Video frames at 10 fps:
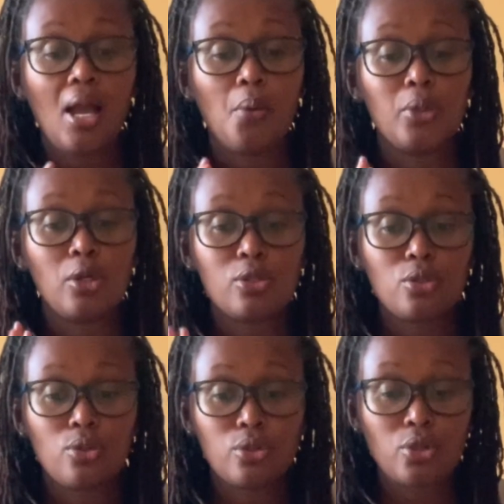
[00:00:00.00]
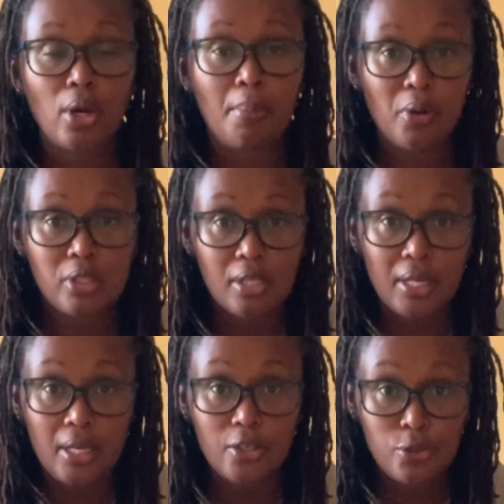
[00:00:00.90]
I will also talk about
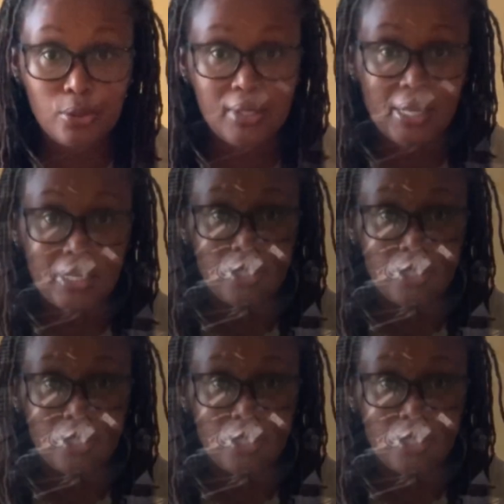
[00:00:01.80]
the shoes that I